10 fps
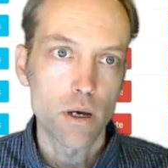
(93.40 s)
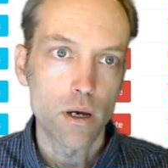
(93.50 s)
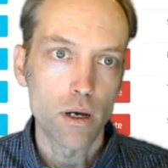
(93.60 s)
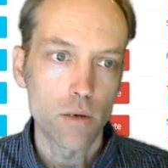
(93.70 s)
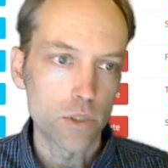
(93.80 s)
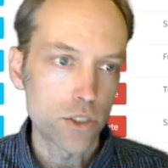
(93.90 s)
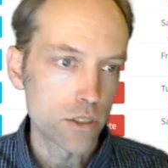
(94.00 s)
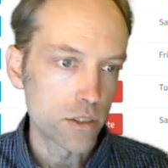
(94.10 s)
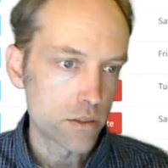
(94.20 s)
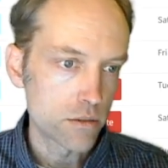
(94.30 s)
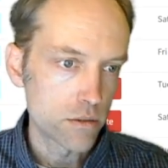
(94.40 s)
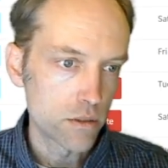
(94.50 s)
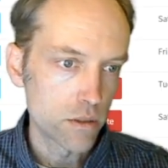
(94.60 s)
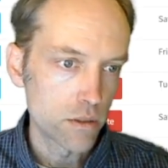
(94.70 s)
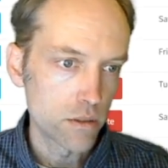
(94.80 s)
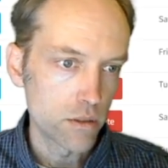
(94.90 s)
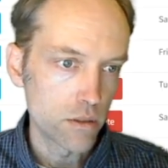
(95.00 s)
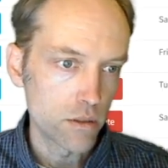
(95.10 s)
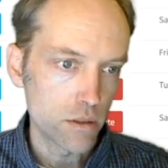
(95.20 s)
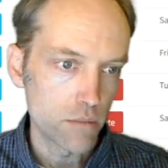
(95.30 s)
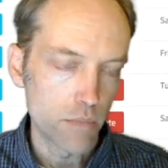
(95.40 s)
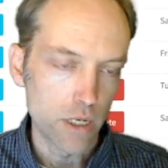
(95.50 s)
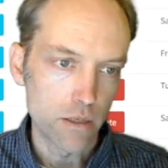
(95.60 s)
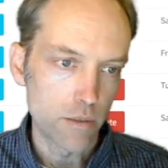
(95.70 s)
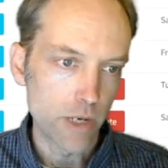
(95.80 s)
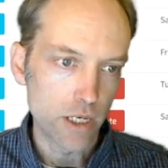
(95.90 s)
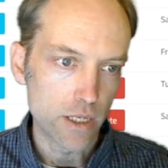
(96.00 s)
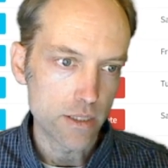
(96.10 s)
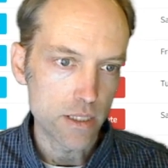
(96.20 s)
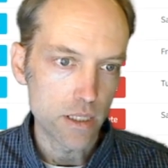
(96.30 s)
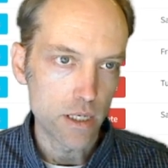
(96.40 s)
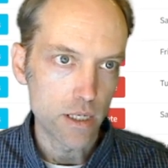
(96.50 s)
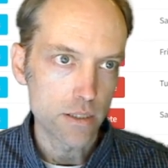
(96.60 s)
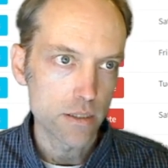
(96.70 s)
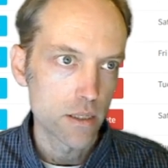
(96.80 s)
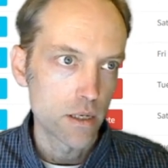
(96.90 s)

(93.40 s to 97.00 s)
uh, which is, in my, in my, case, DS.